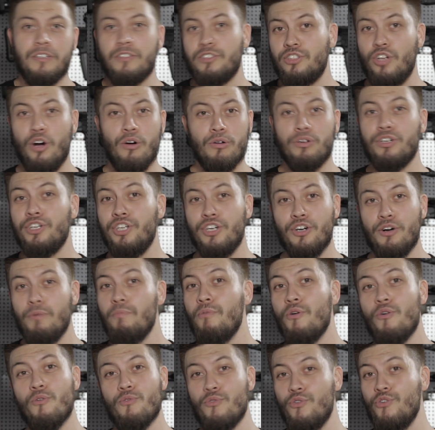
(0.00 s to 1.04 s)
Tokyo
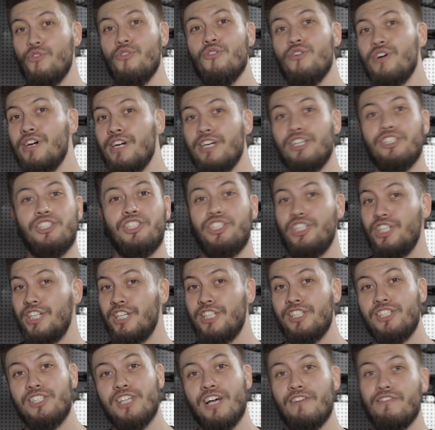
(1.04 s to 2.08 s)
Marui
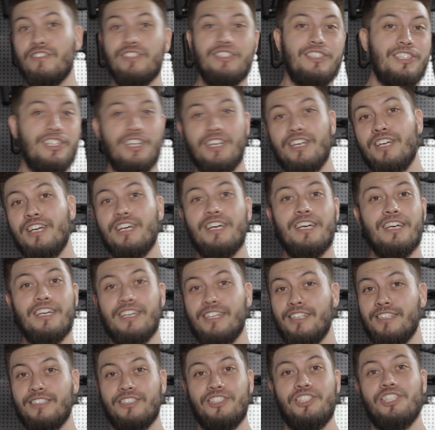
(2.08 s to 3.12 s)

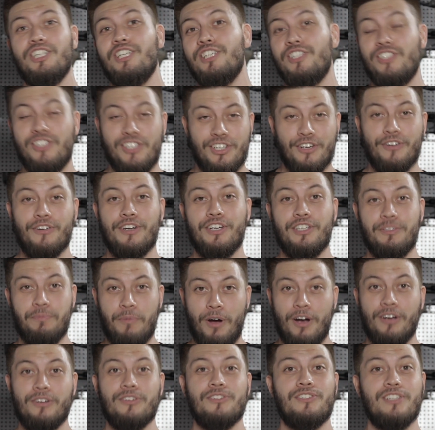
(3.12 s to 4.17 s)
G17 G Series
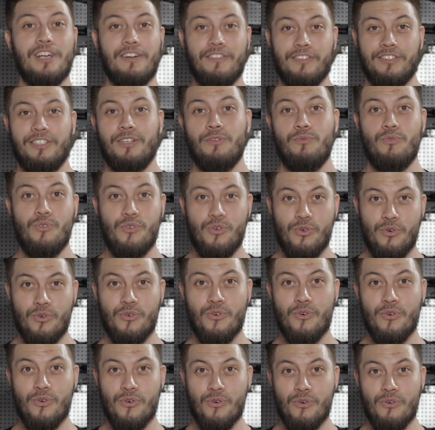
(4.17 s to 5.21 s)
Model 17.
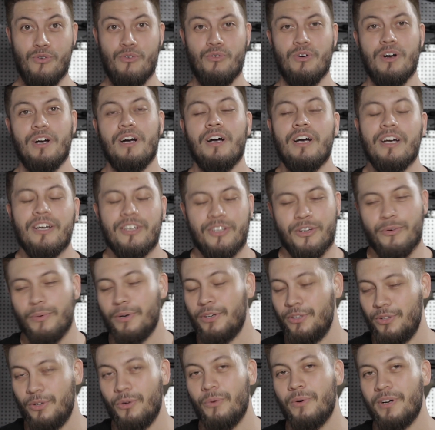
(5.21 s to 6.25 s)
Woohoo! You
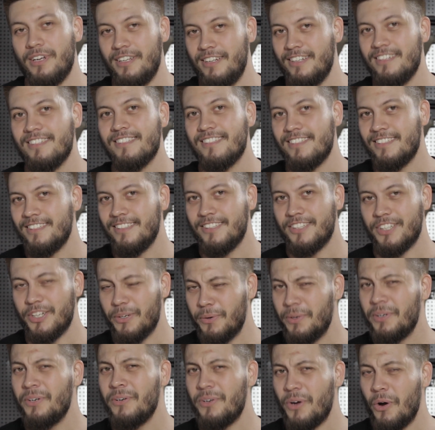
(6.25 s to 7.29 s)
want to know what it is?
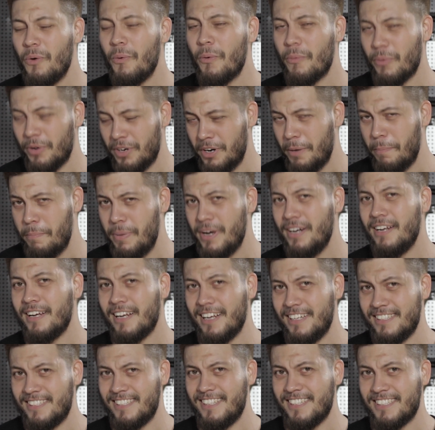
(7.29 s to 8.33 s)
You want to know what we're going to pit
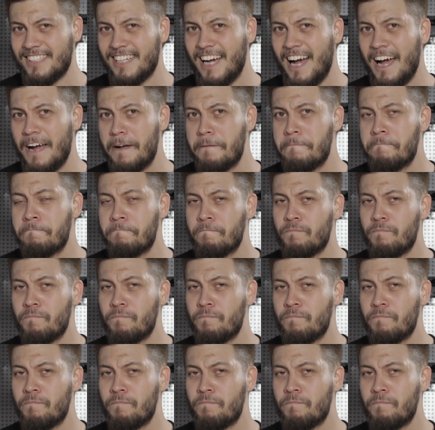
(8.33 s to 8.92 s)
against this guy?